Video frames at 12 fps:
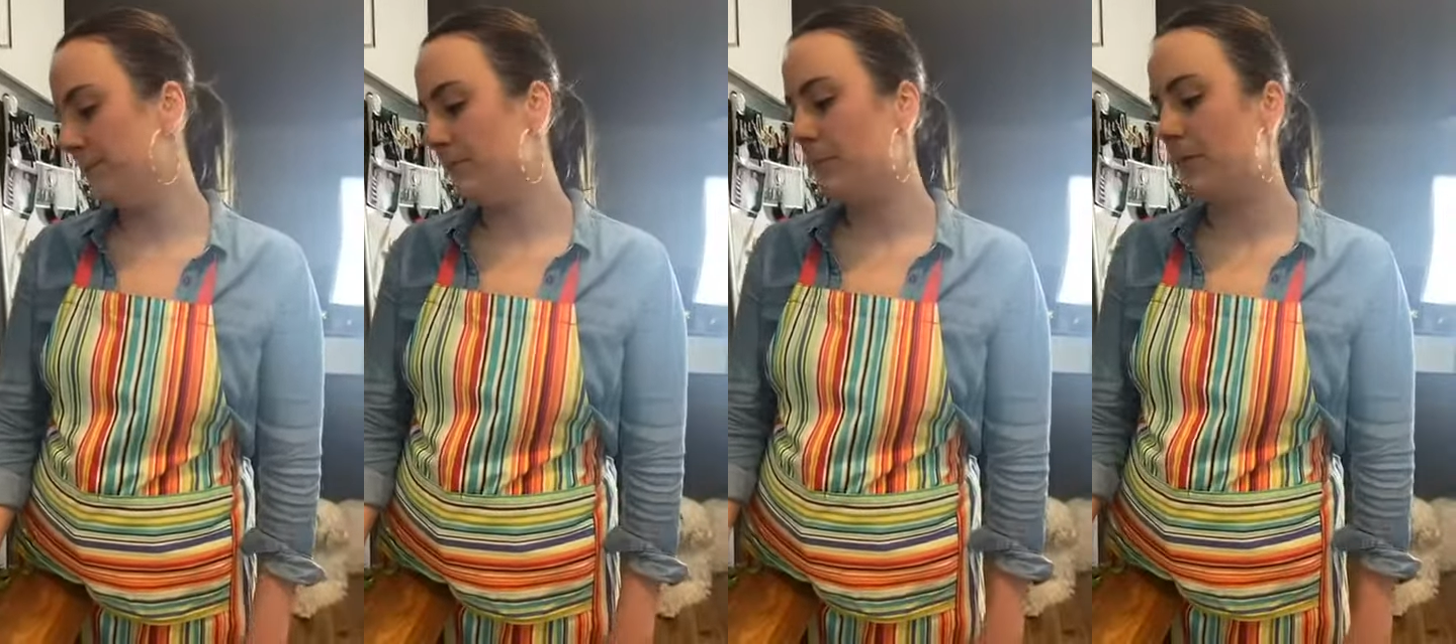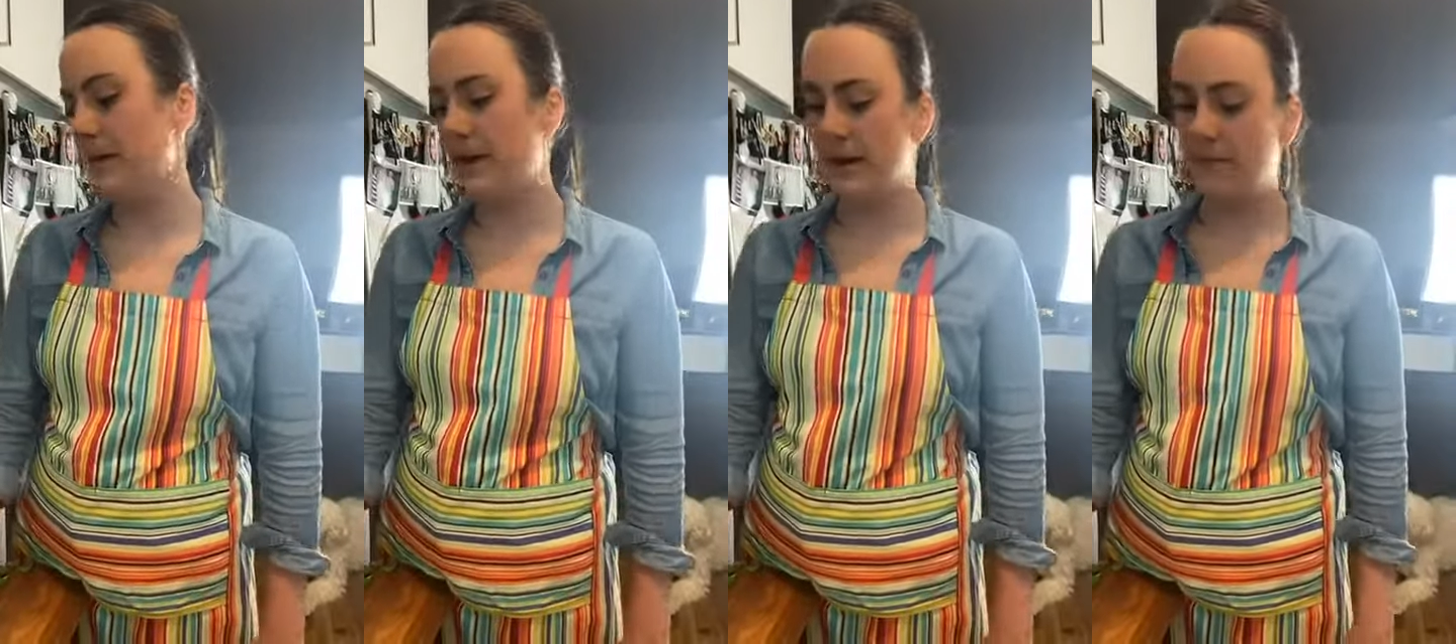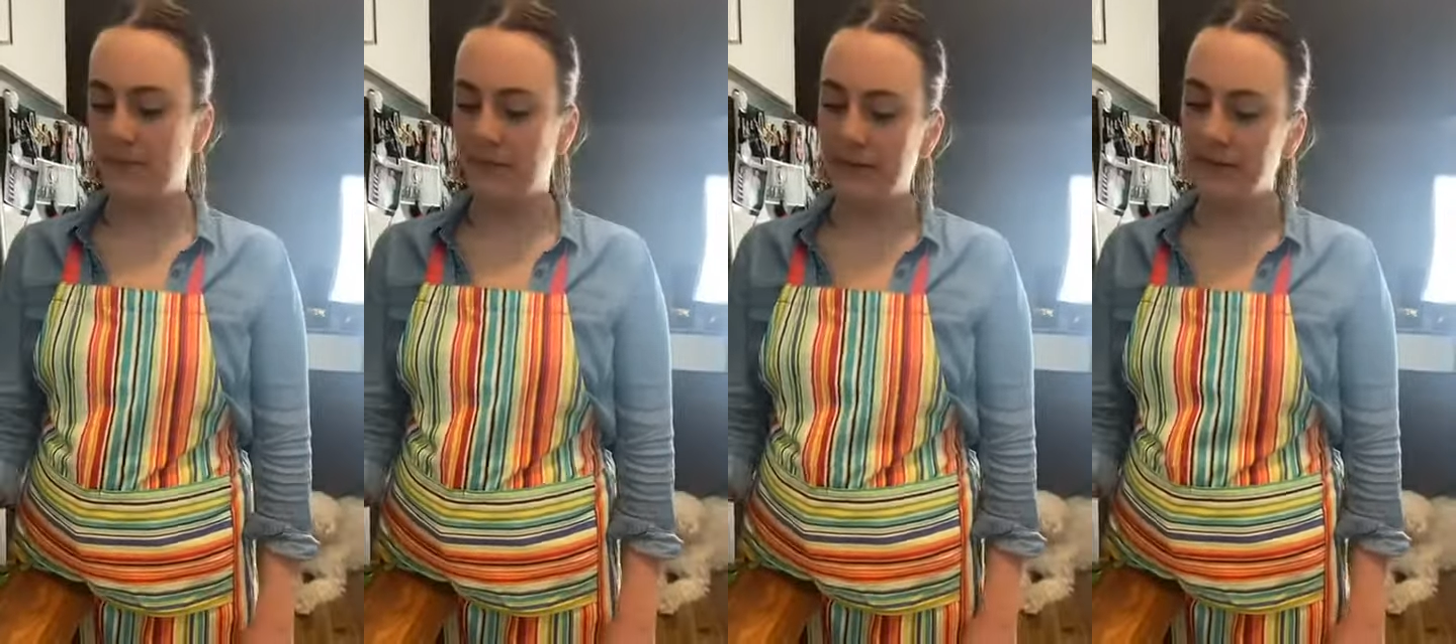But yeah,
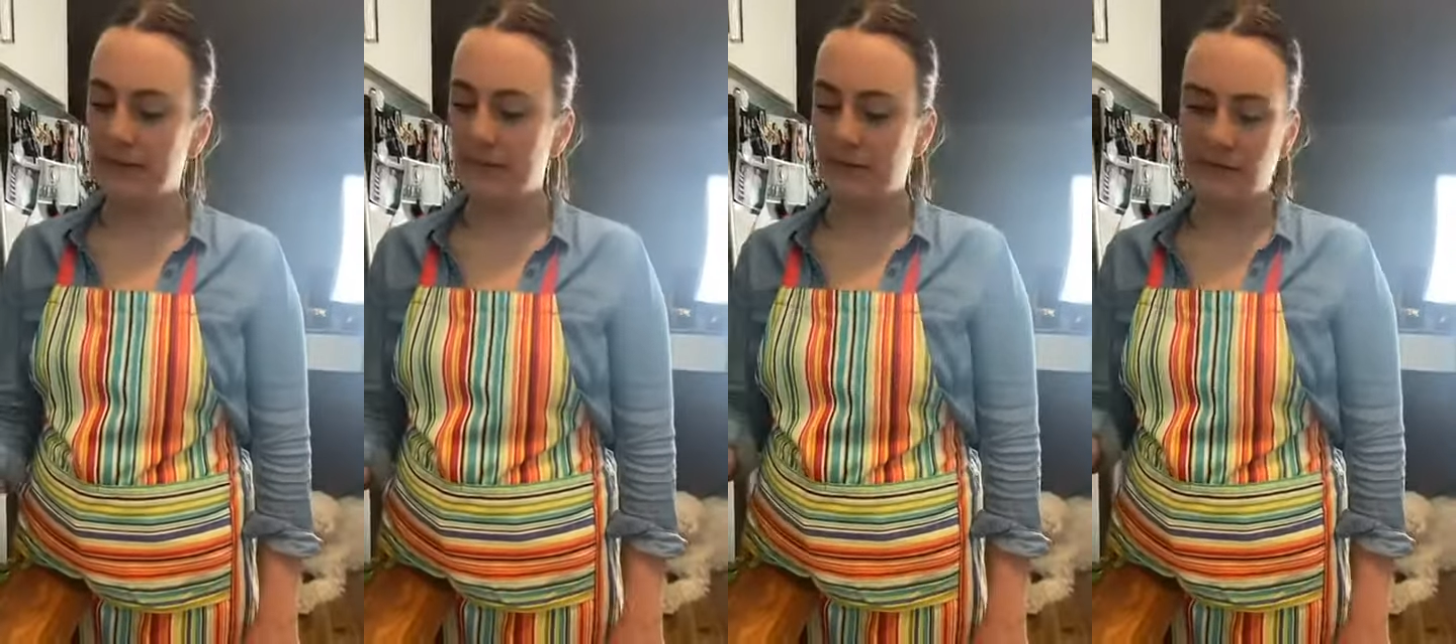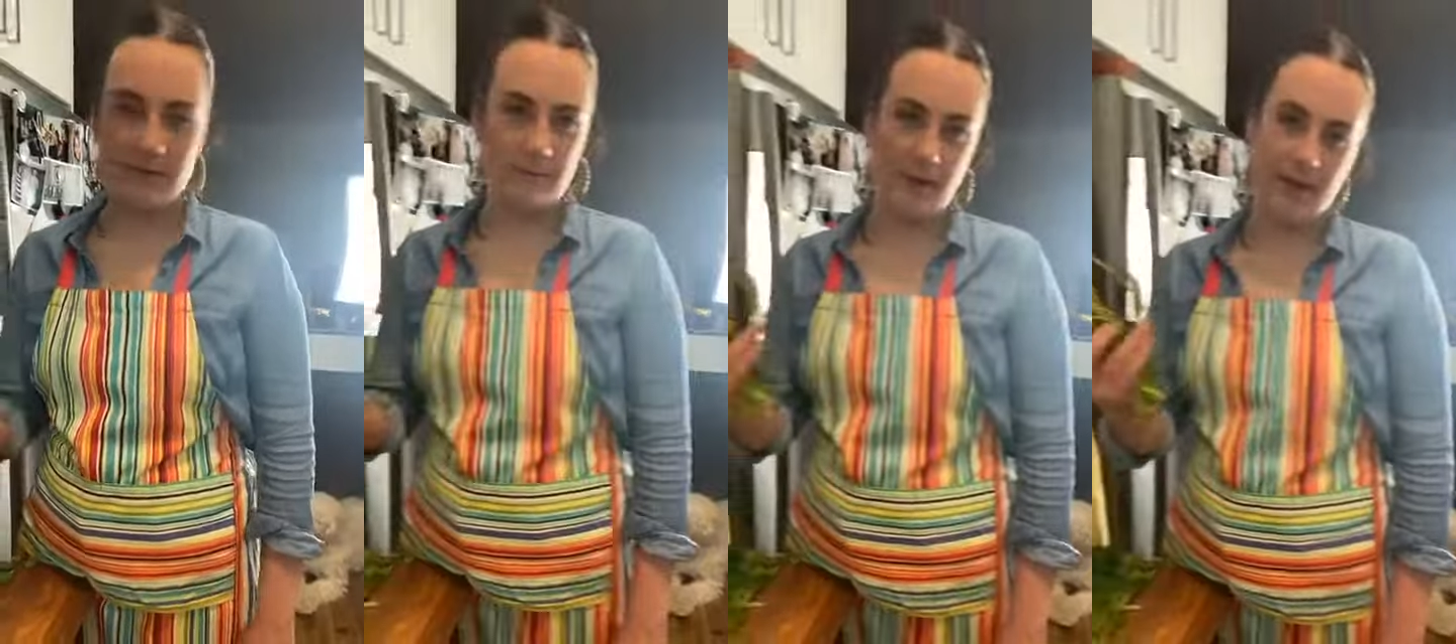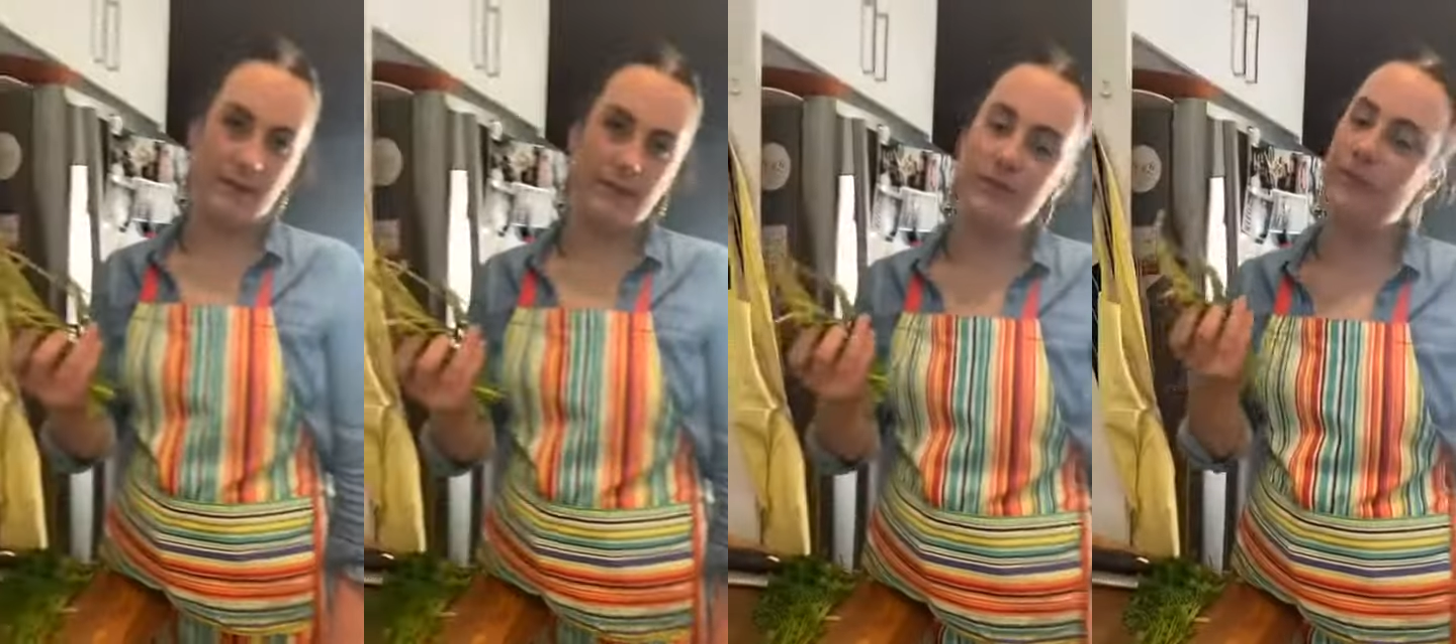please never throw them out.
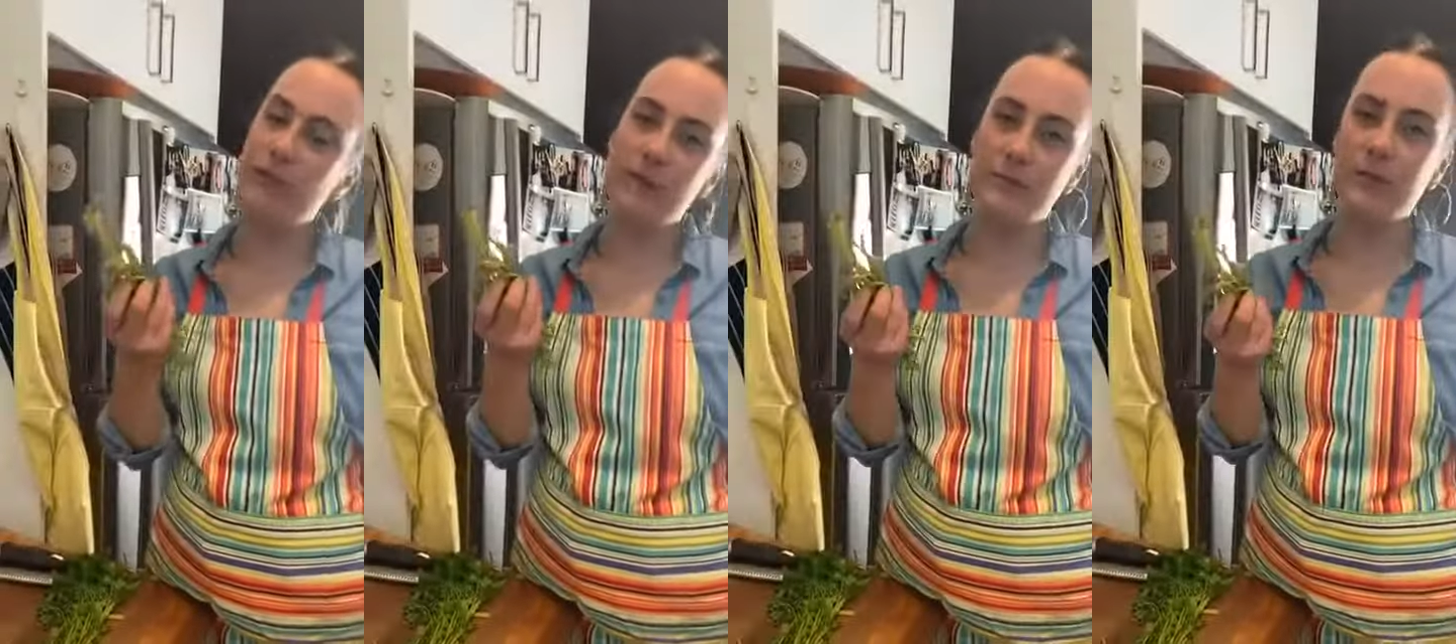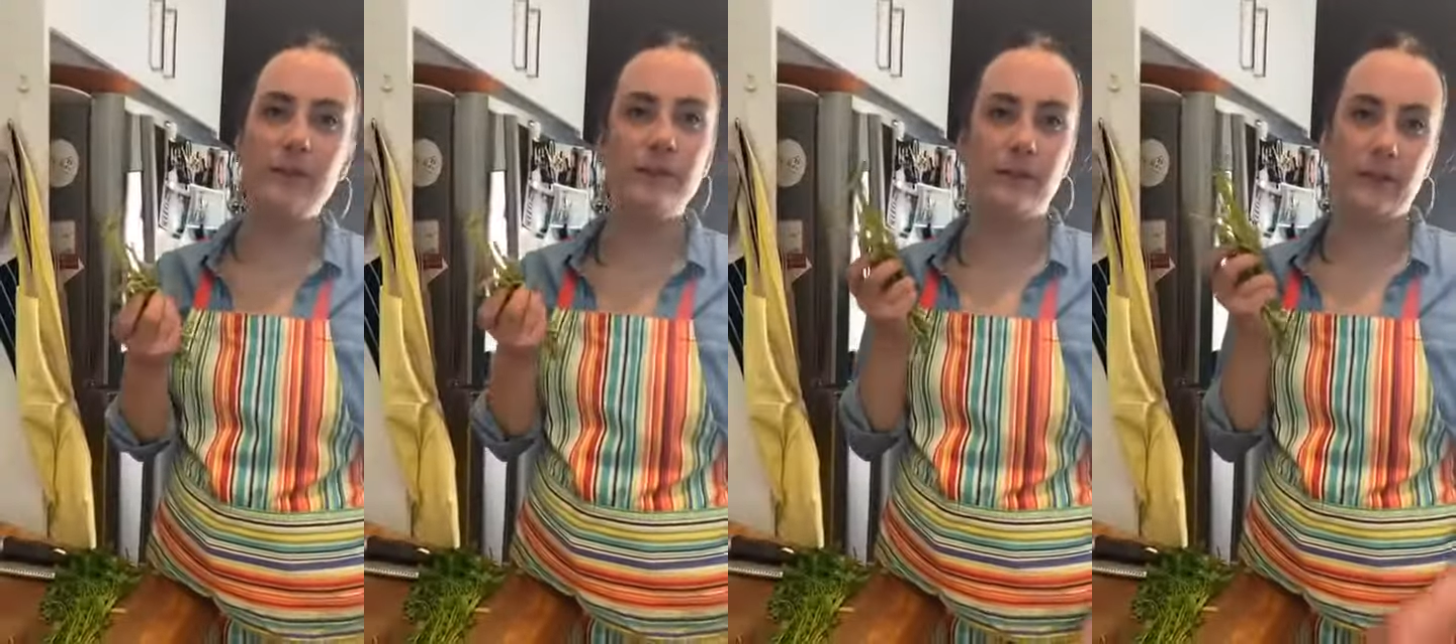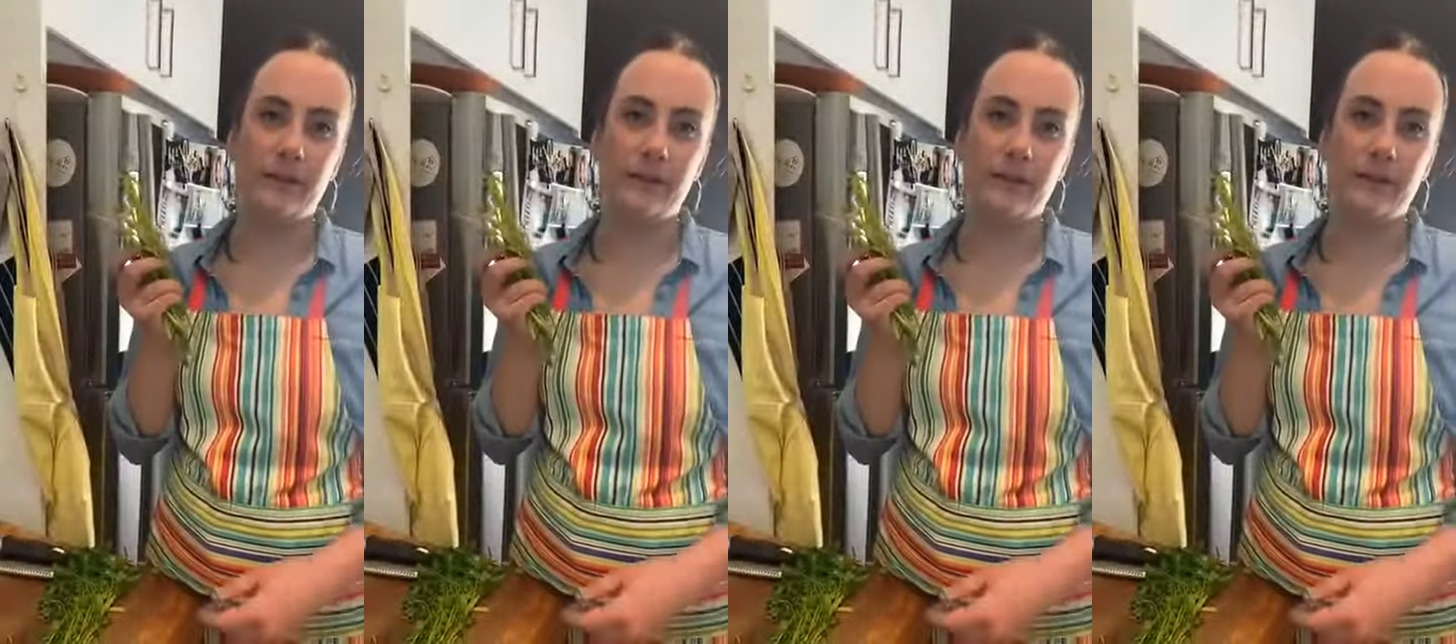If you don't know what to do with it,